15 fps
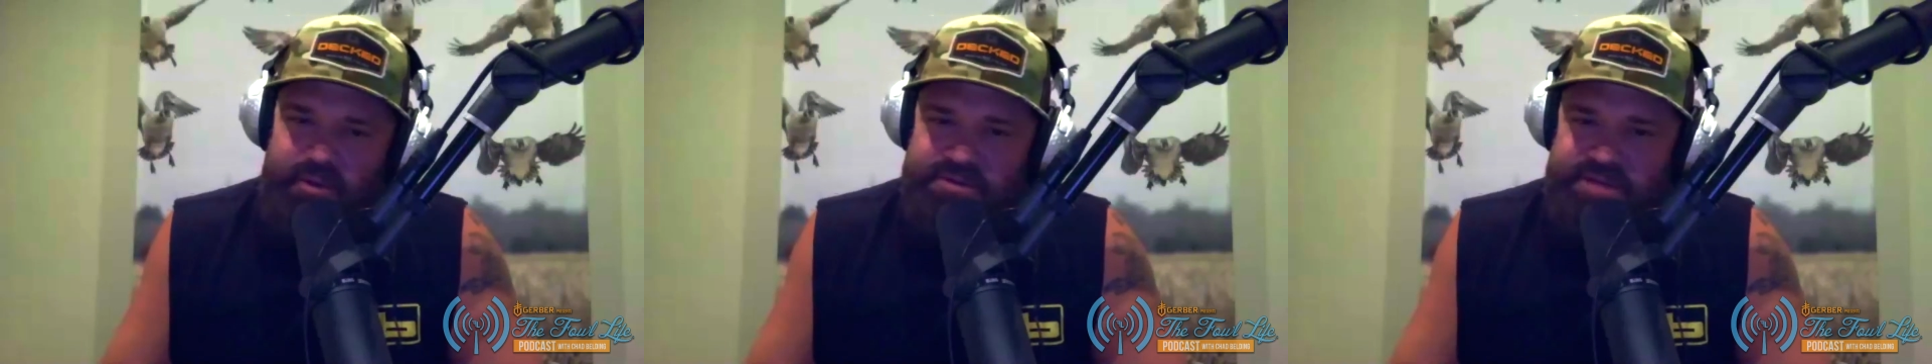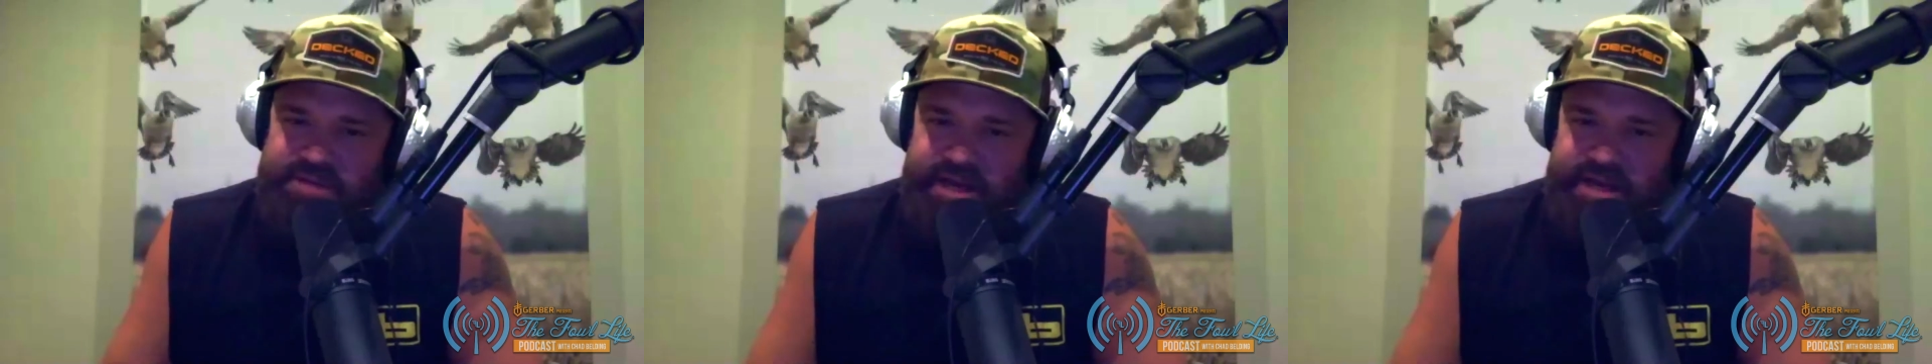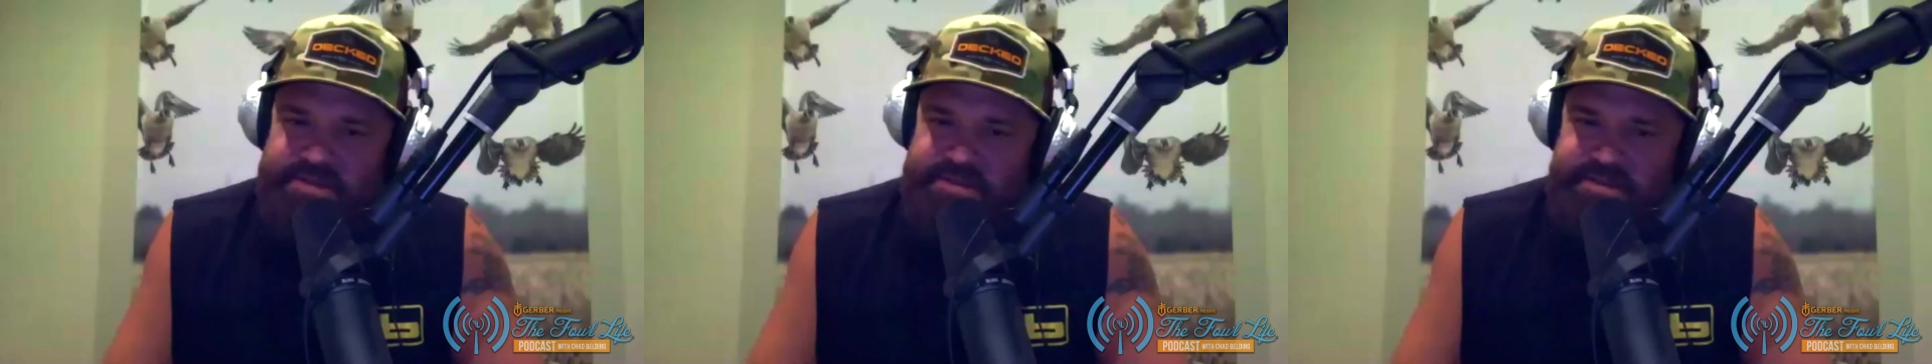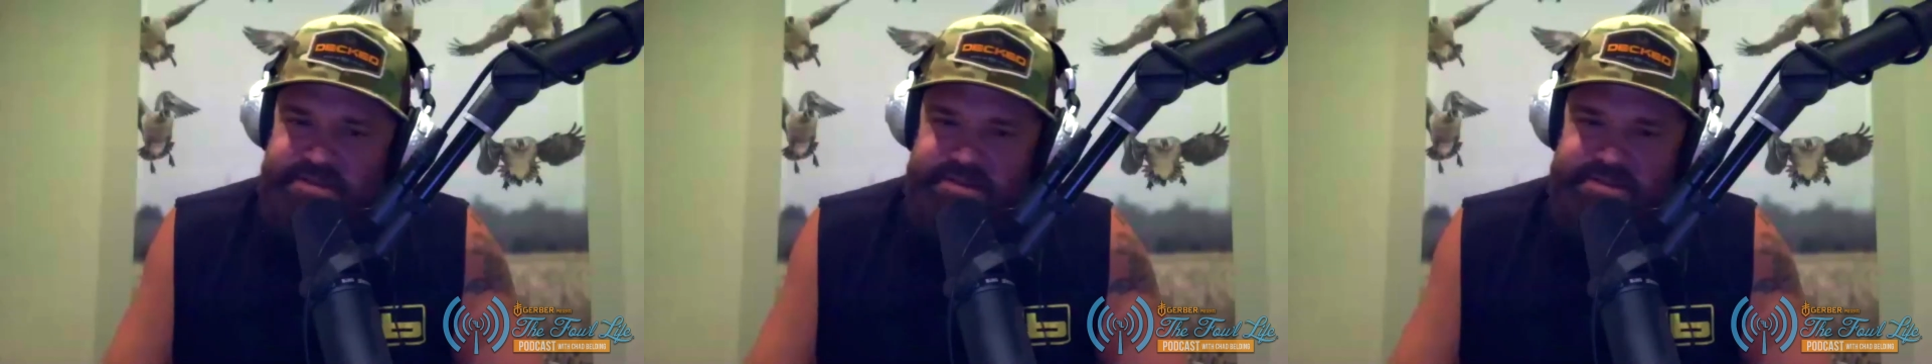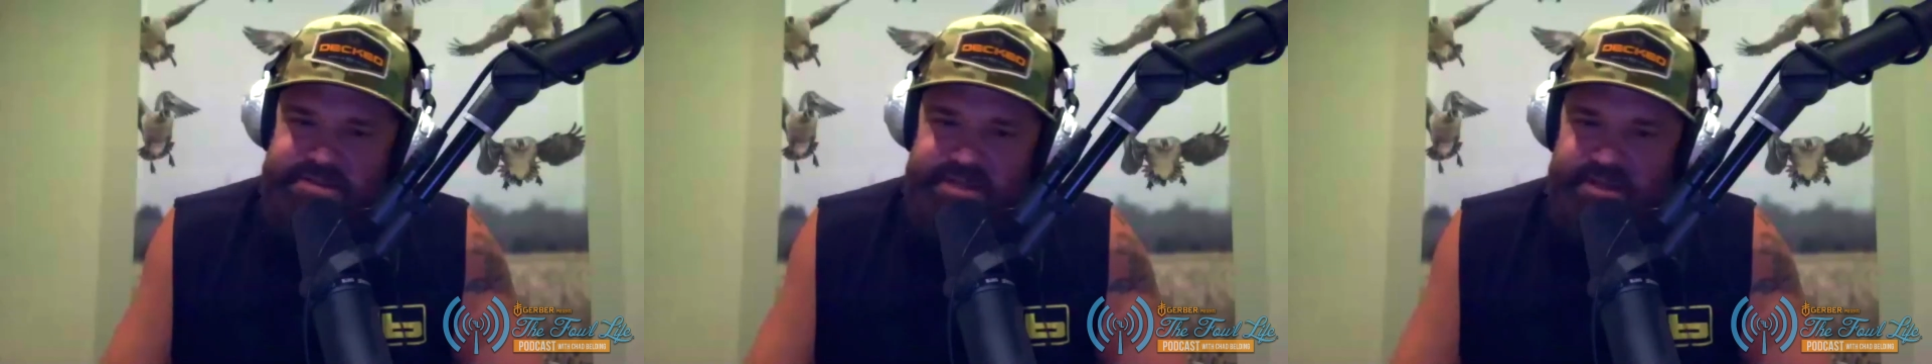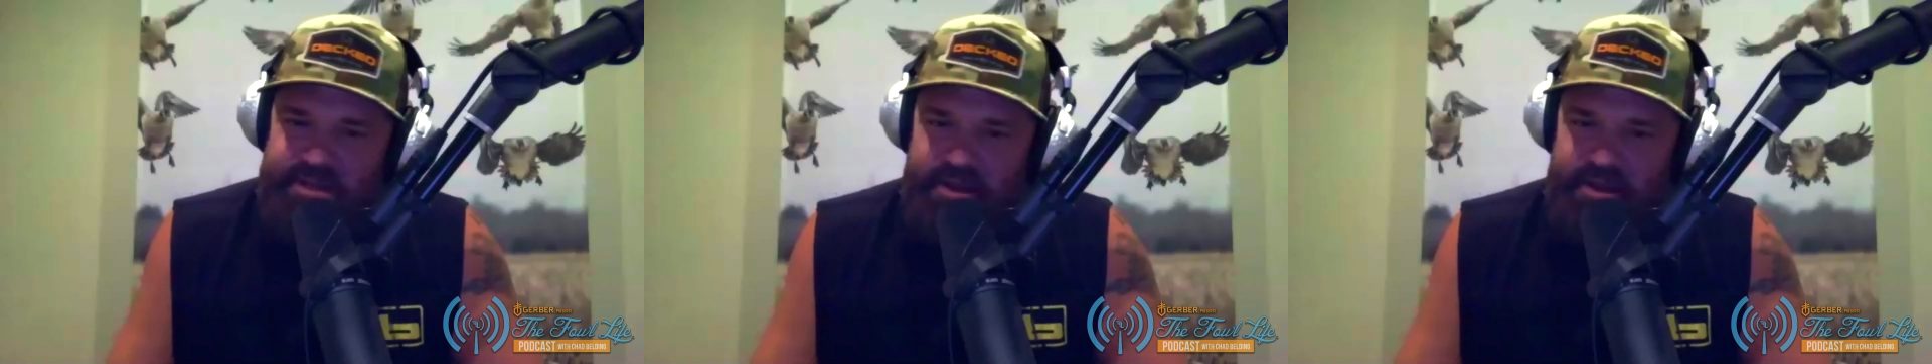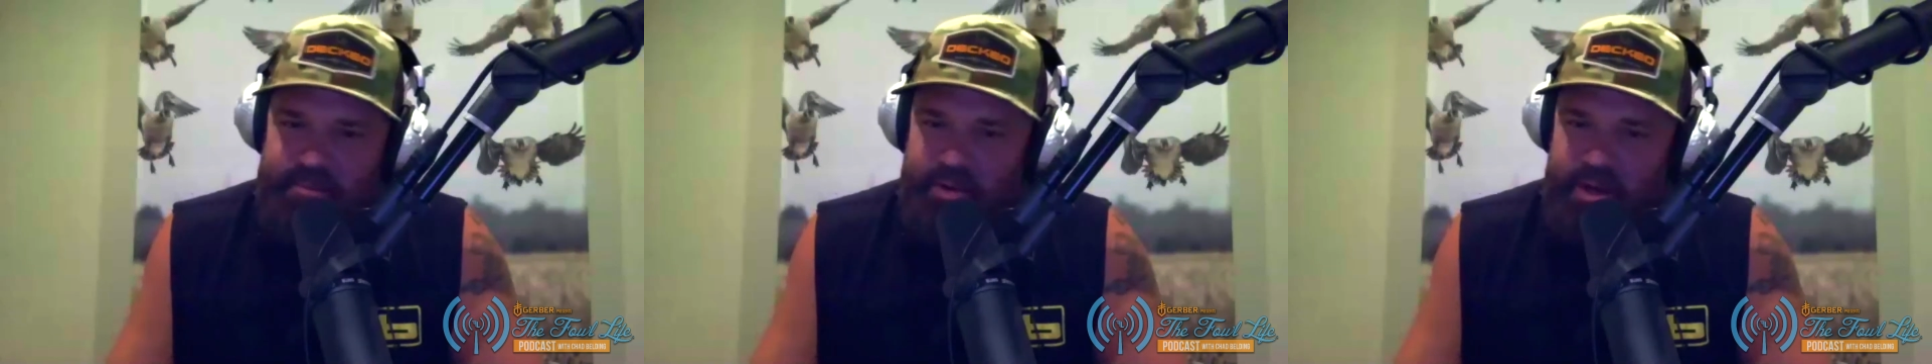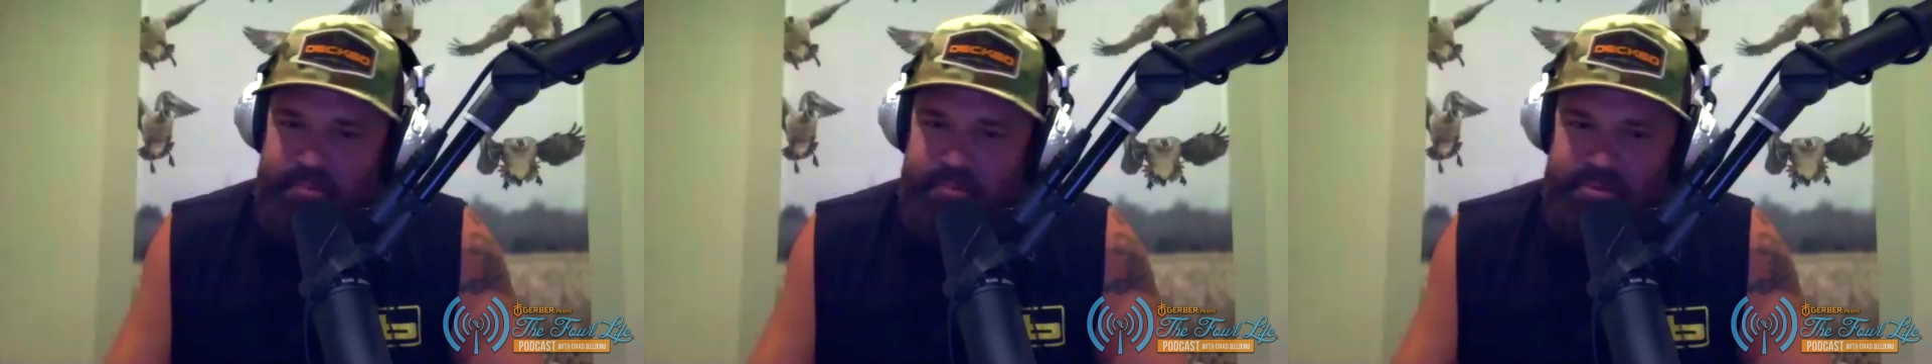of those guys that's going to say duck
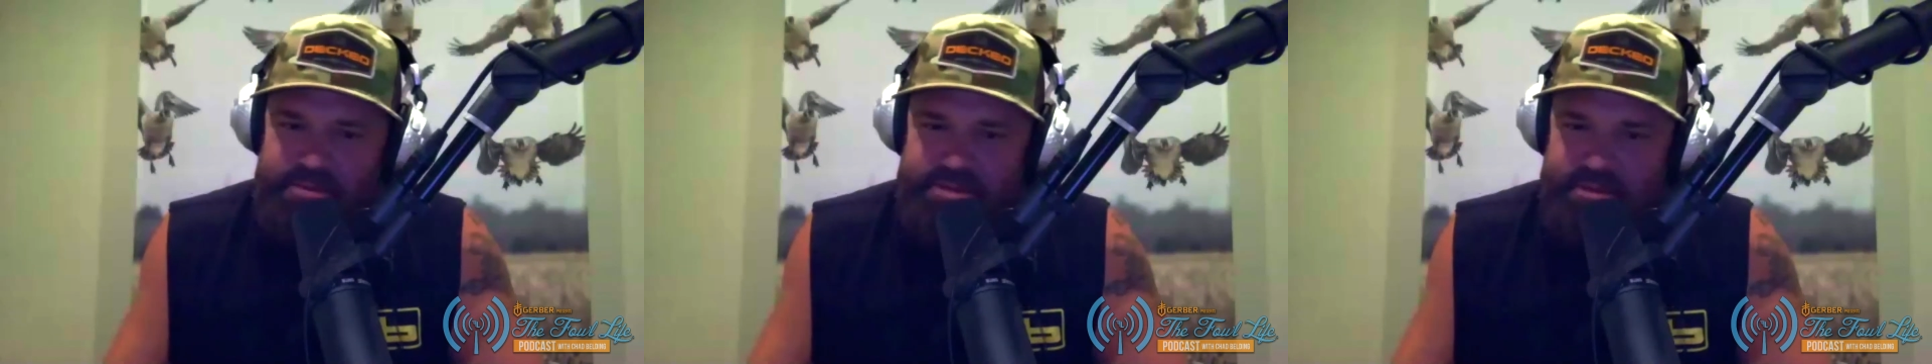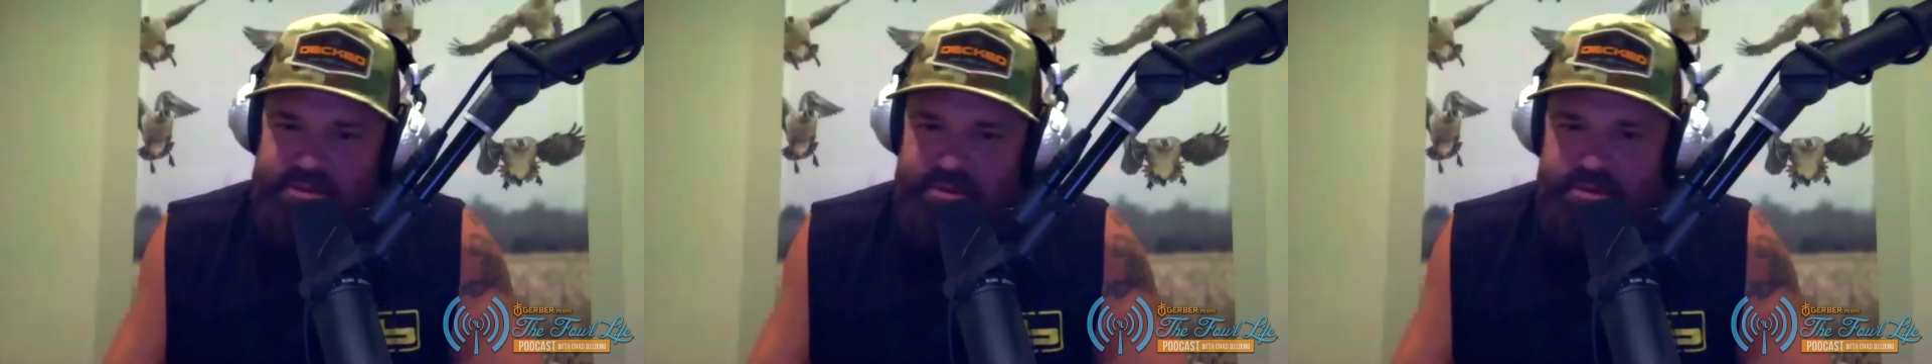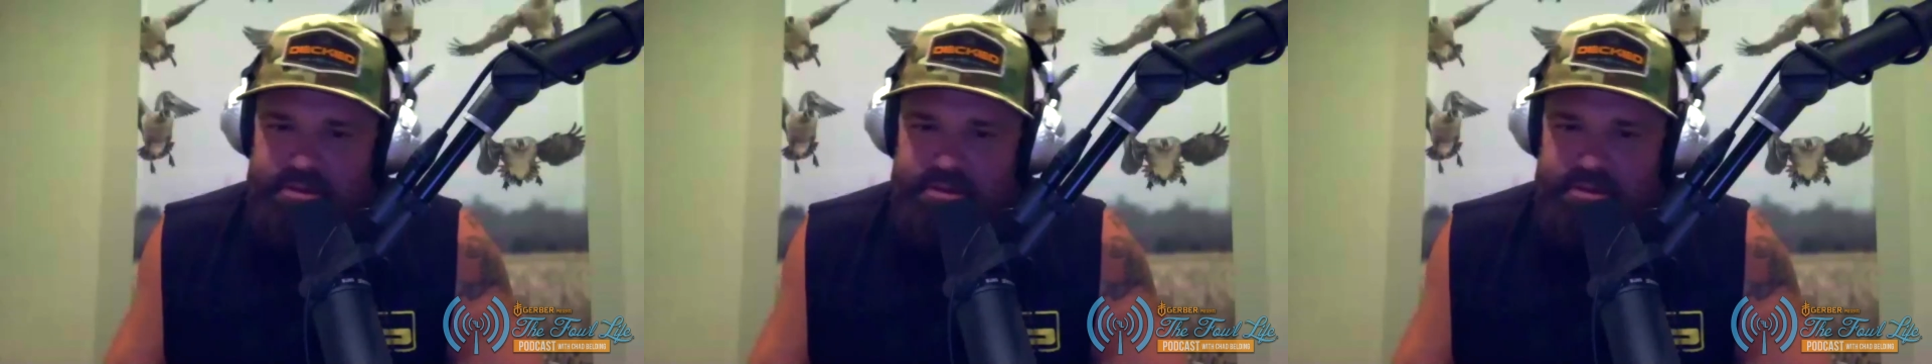poppers,